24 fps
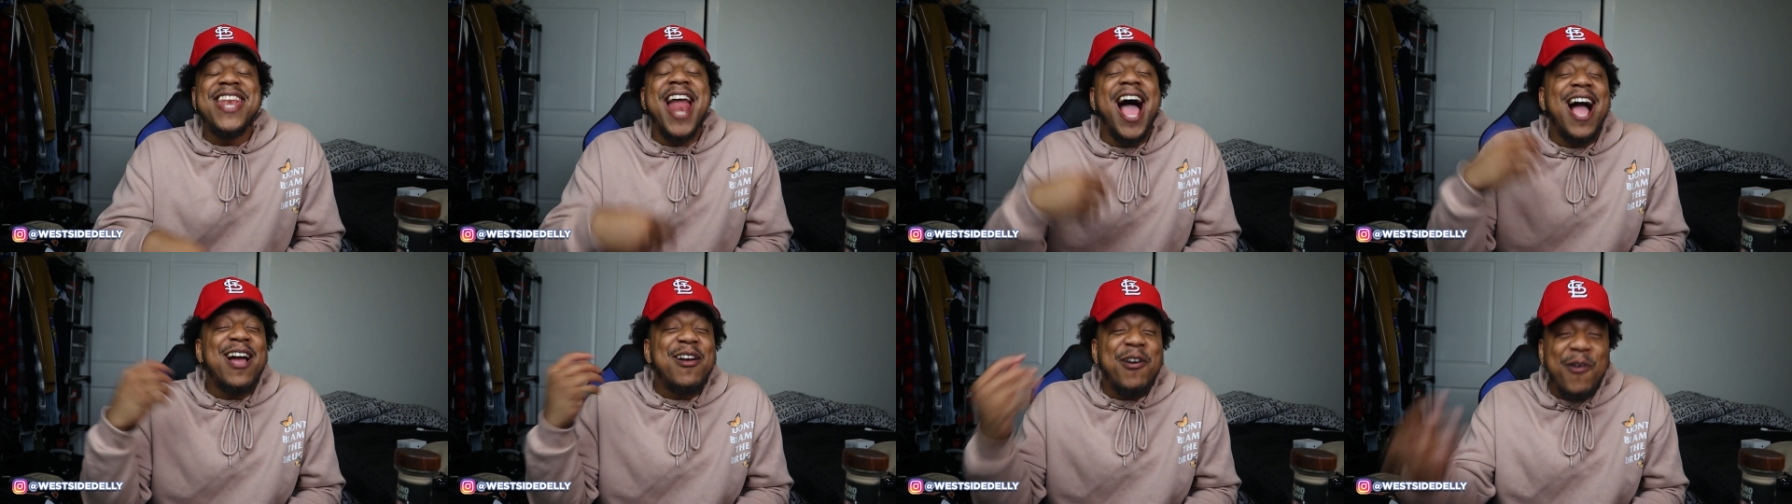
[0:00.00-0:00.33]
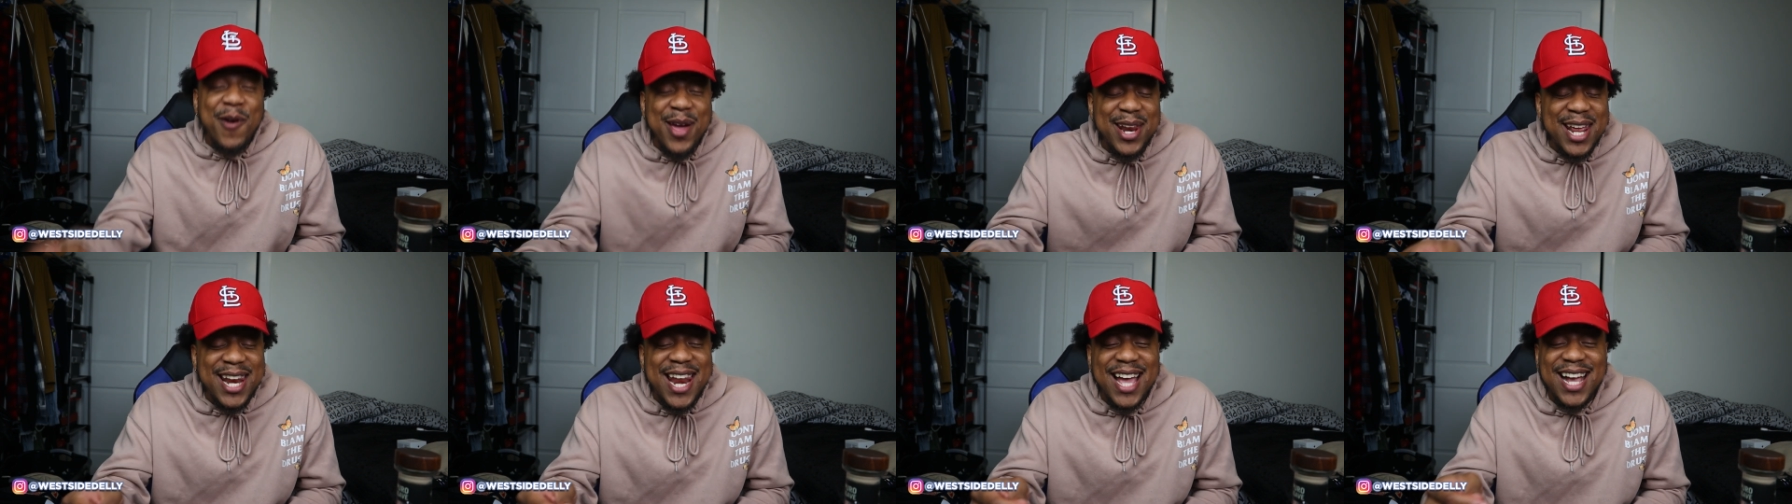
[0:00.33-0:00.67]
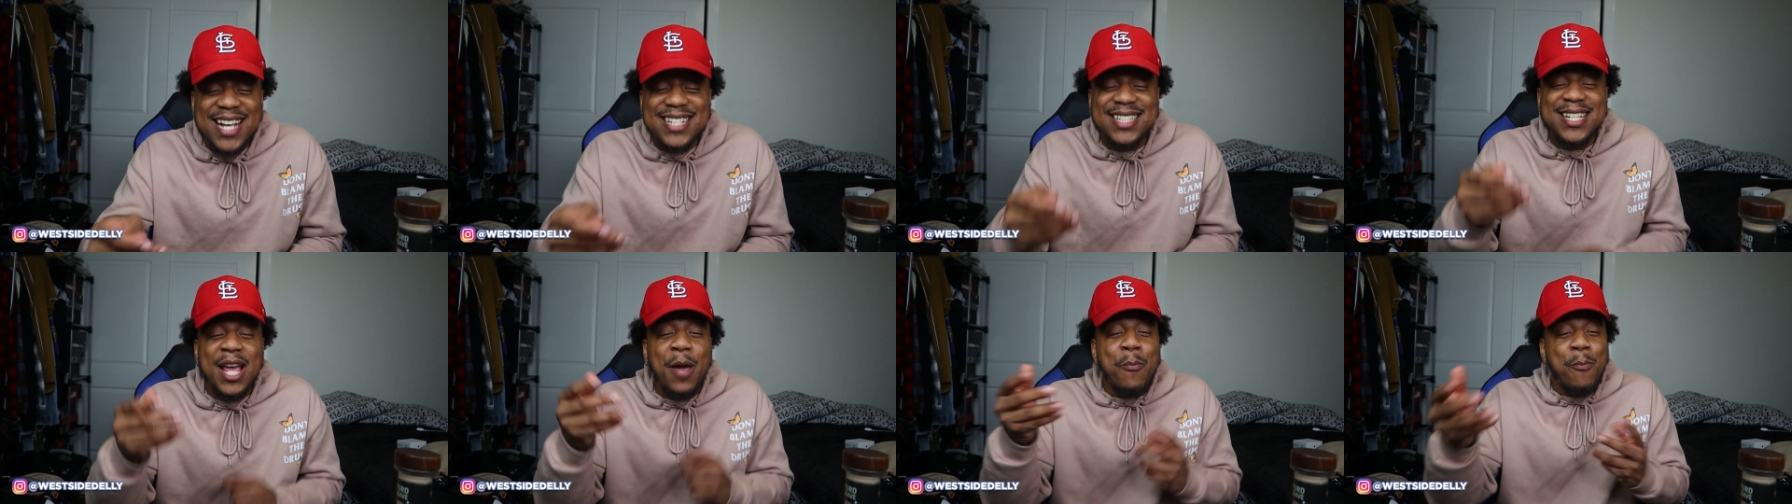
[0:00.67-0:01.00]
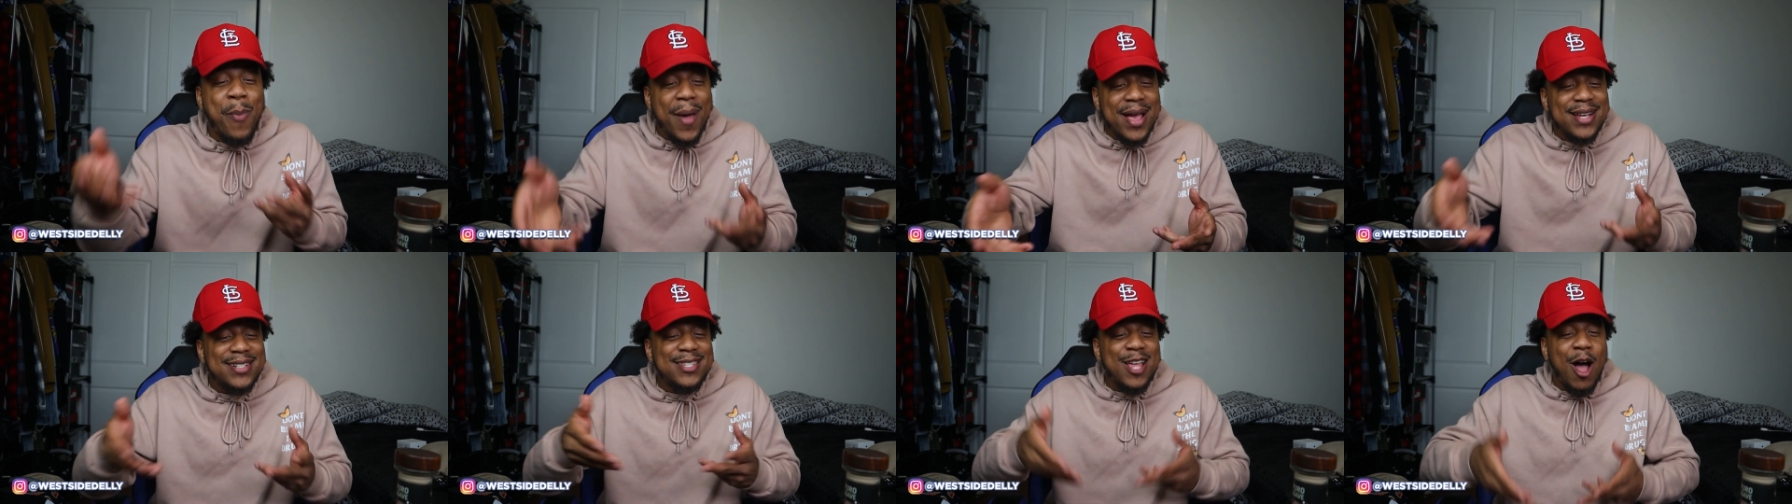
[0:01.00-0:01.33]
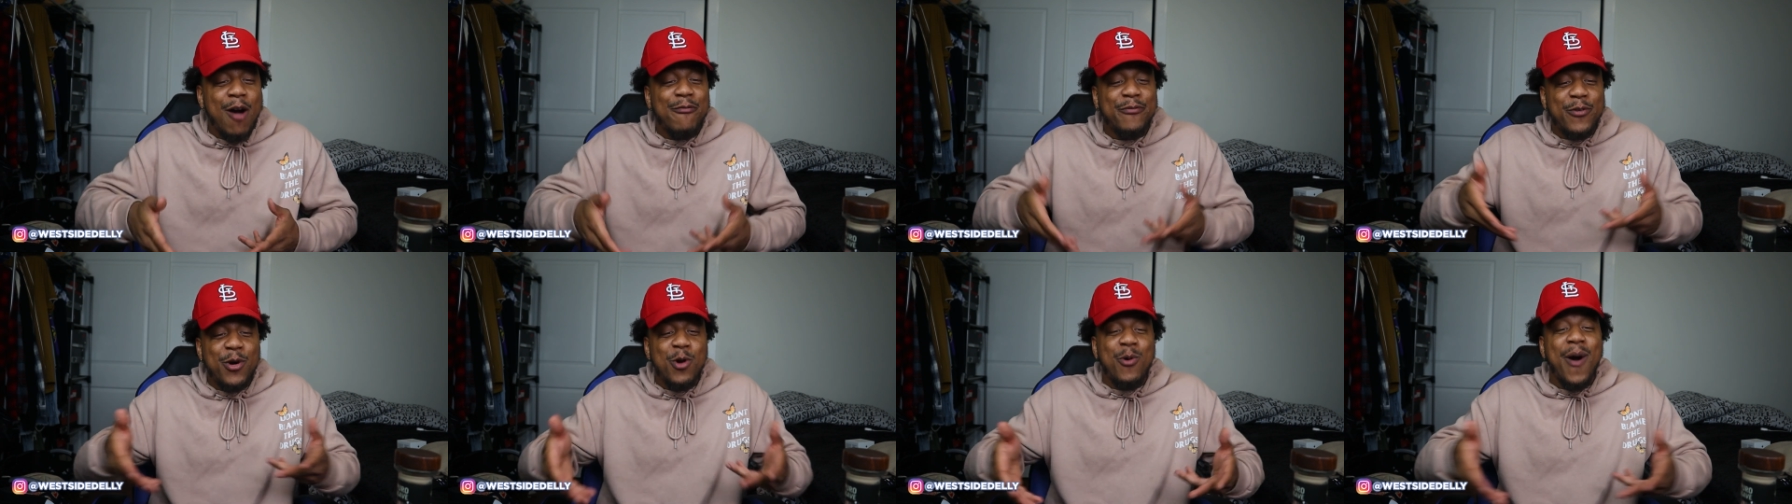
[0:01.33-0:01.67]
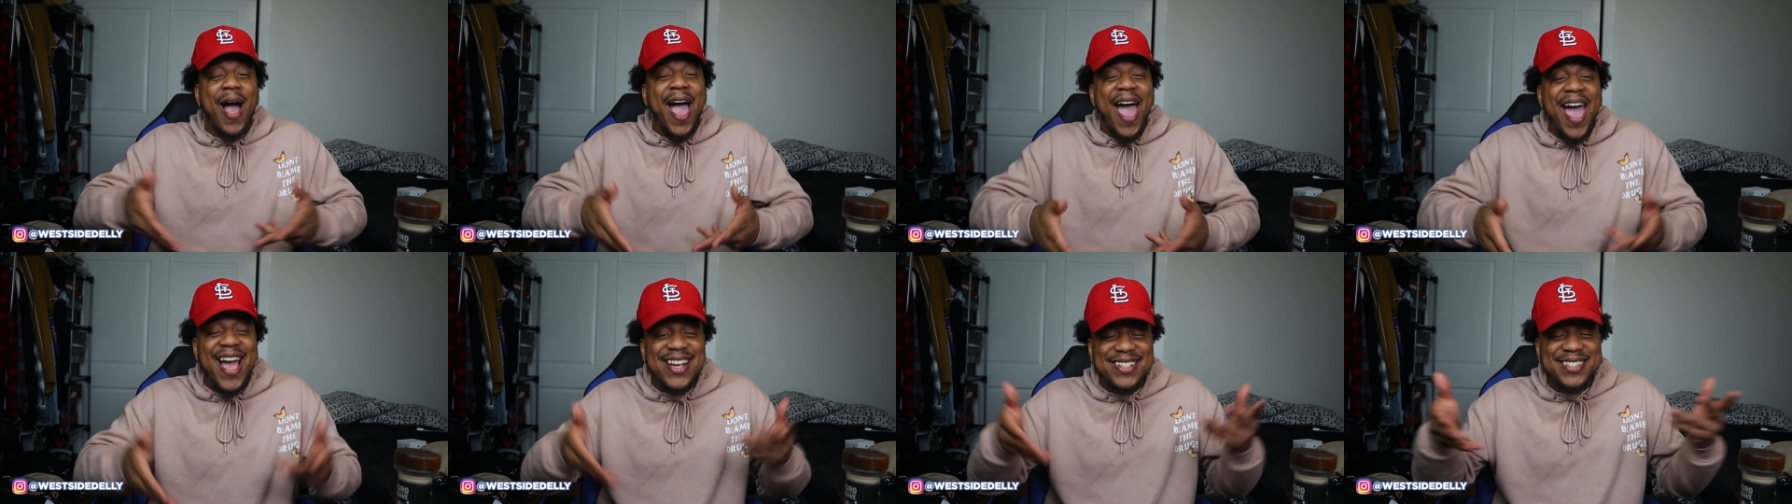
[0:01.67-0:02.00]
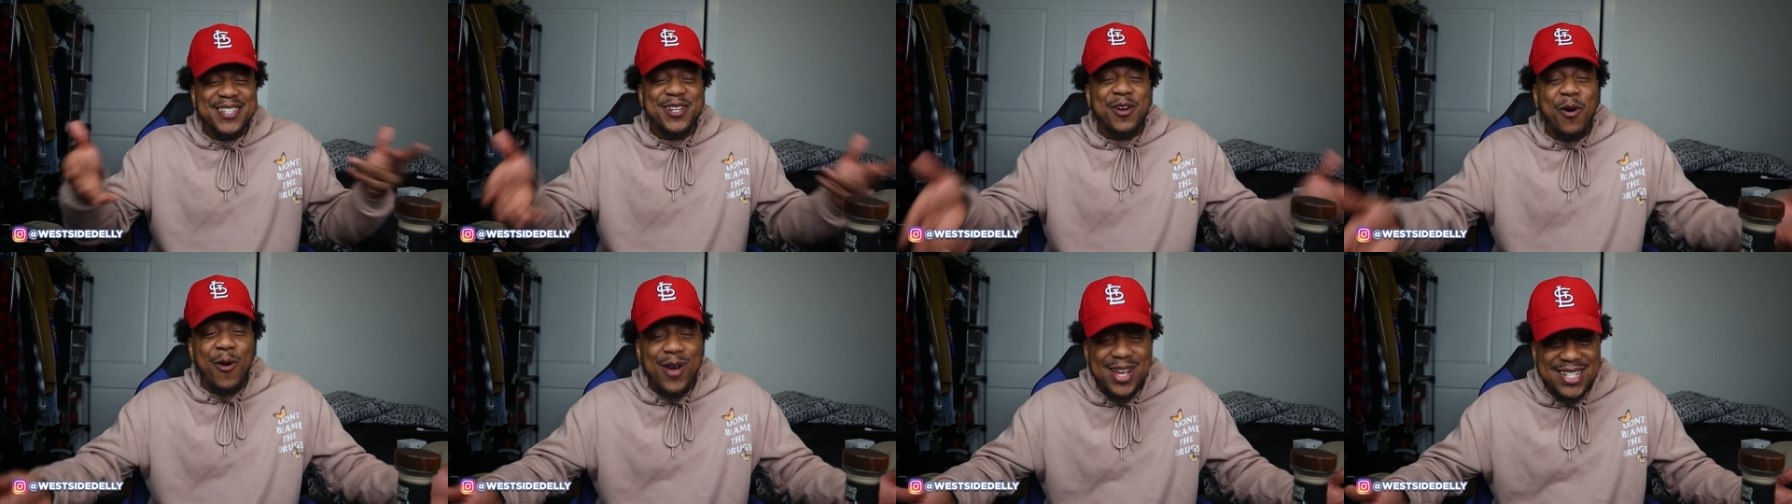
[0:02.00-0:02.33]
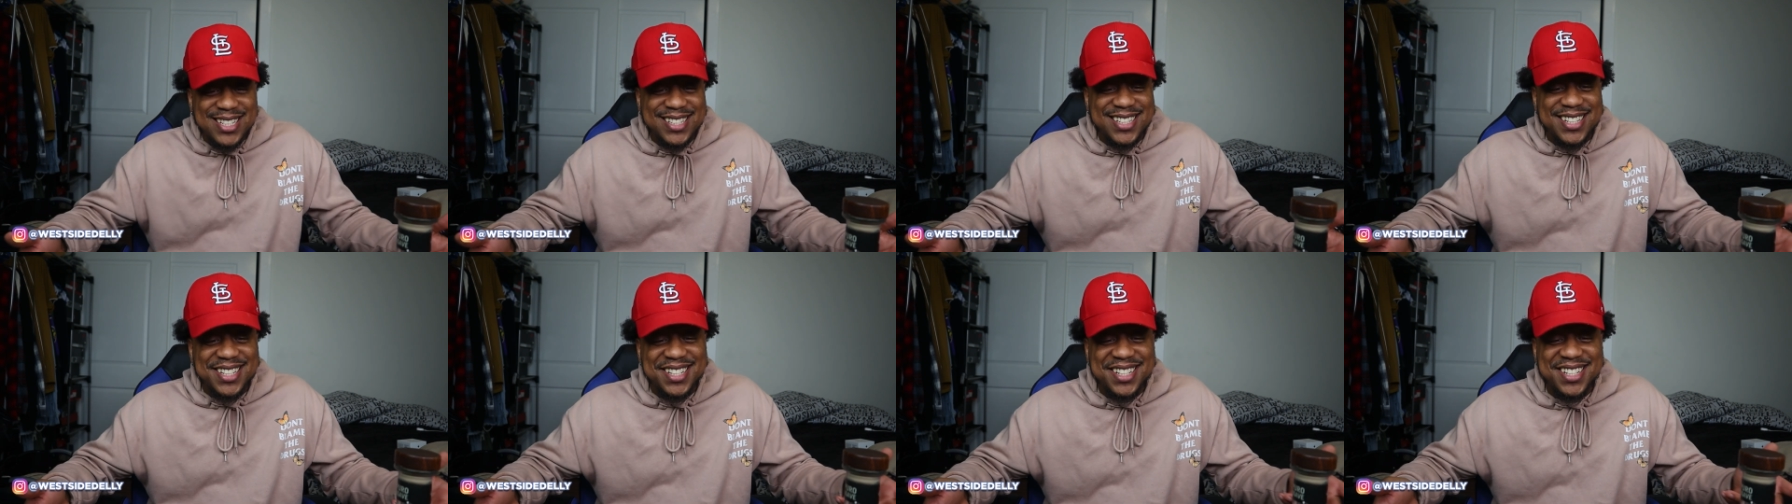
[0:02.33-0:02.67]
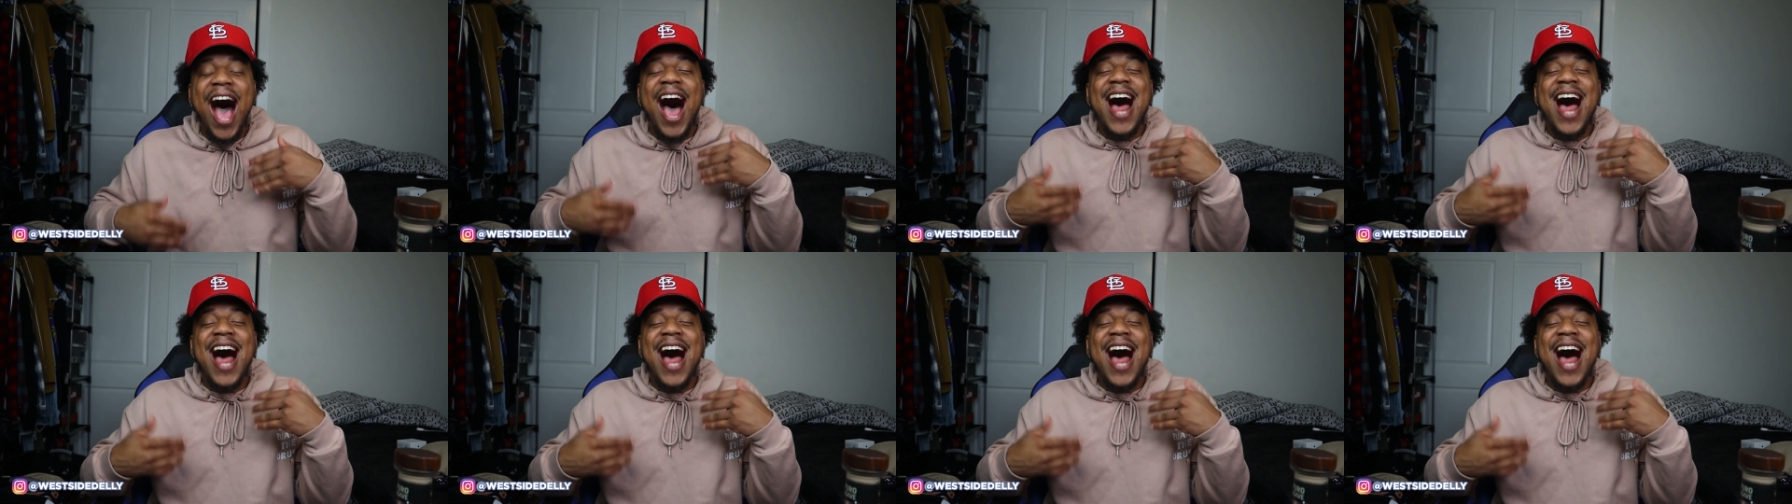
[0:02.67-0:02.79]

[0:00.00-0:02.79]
Now, granted, like I said, based off of who asked the question,